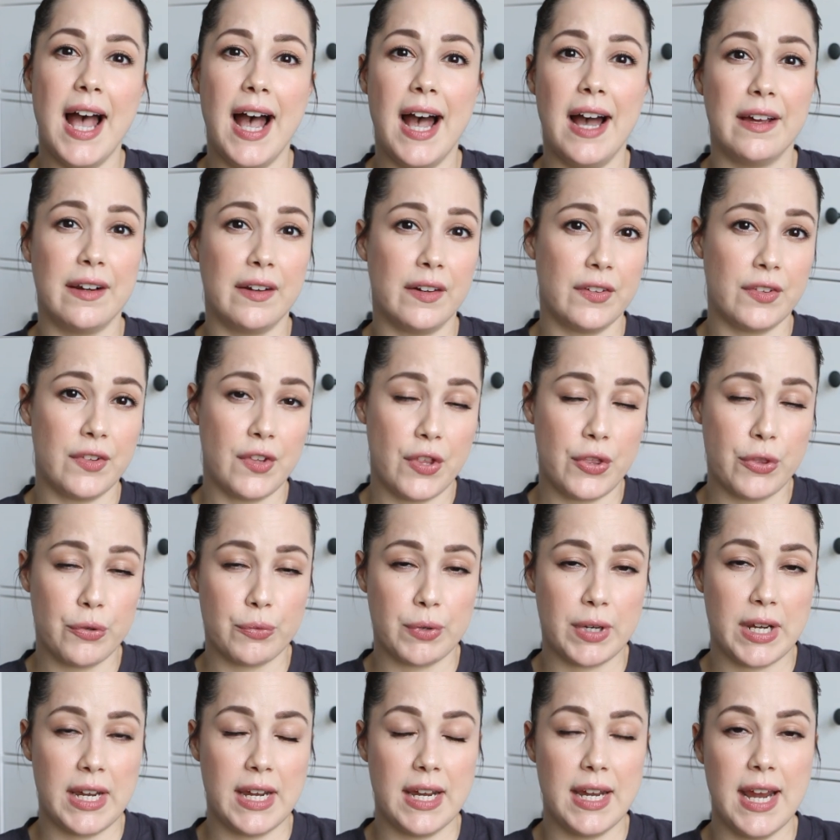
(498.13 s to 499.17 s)
out of the
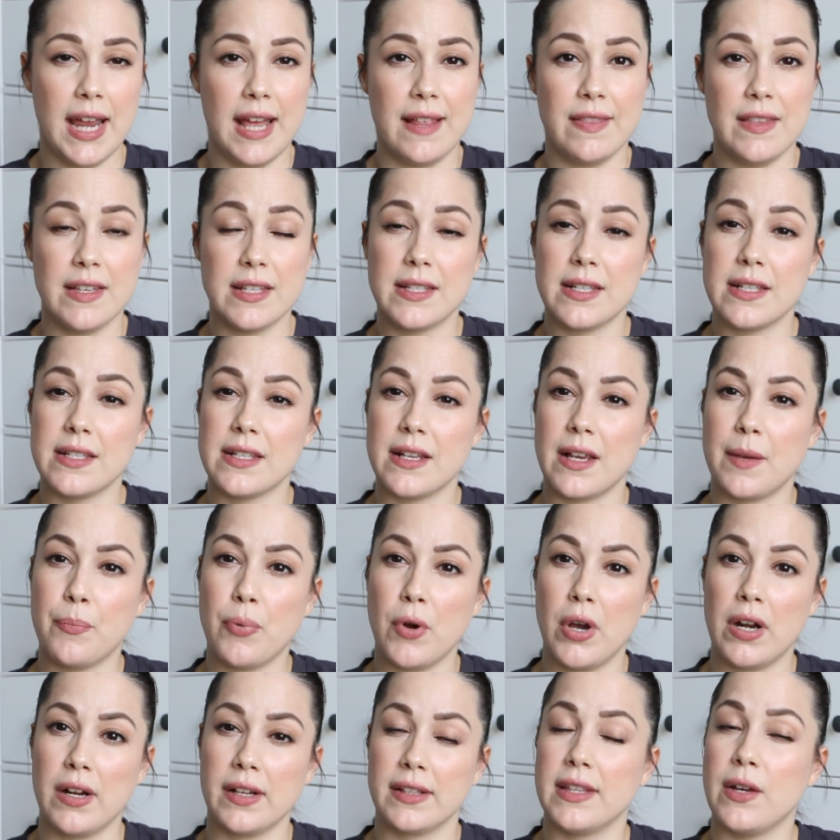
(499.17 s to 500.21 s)
three, and this is a
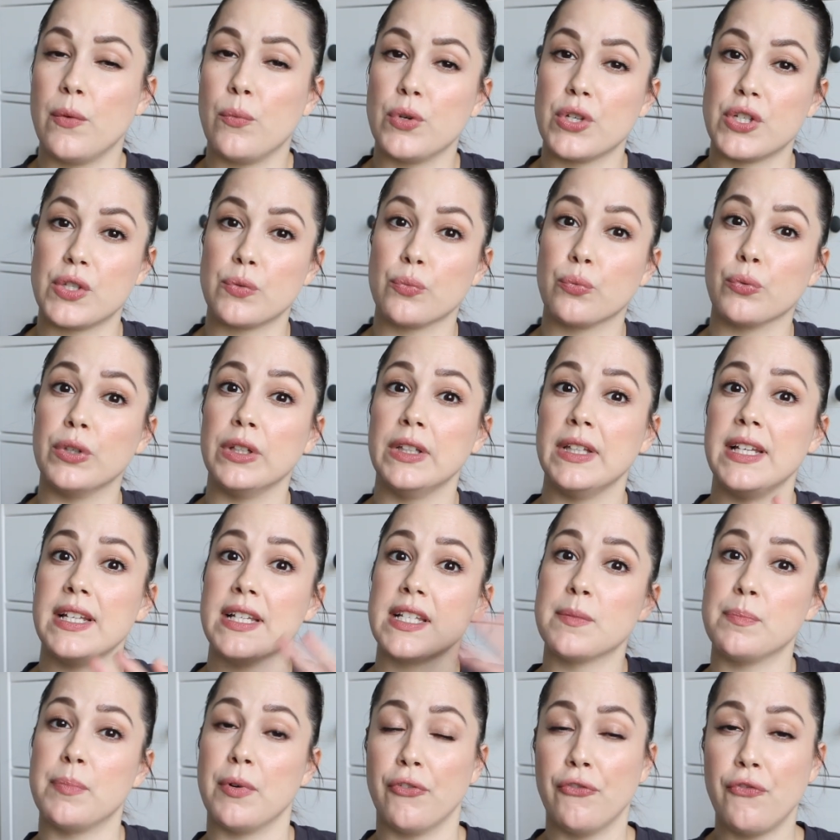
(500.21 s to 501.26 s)
product that was
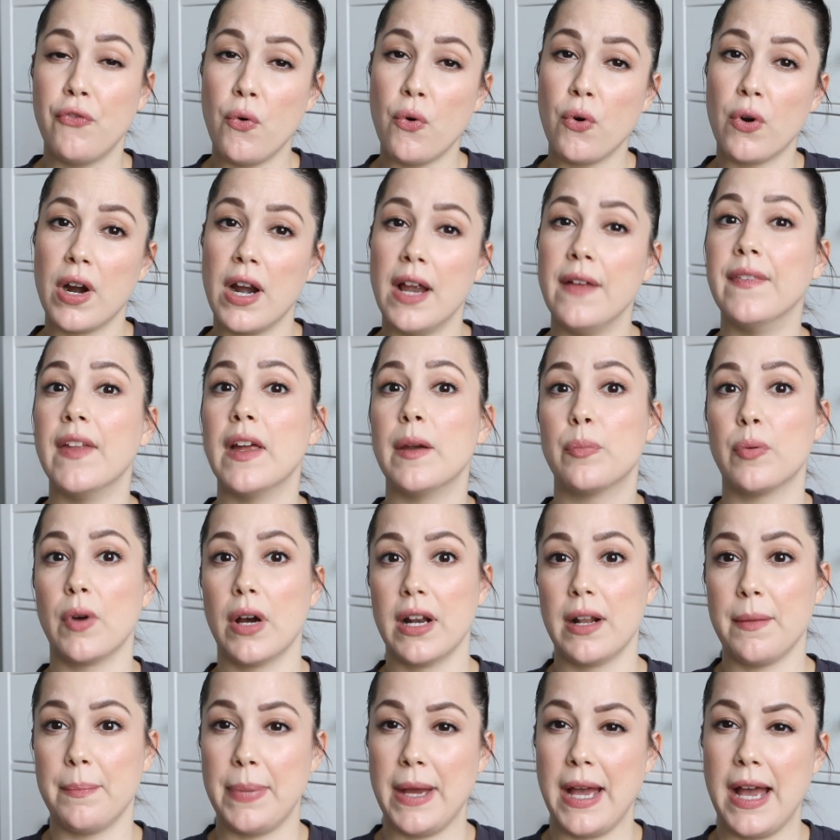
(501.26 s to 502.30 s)
released before, and they
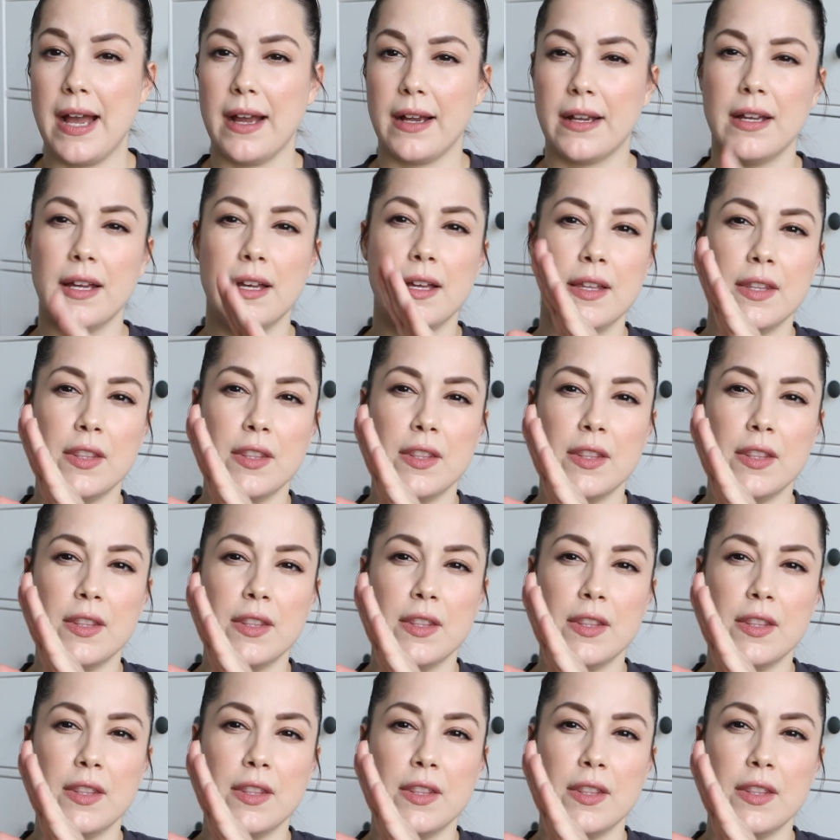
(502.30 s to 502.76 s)
brought it back.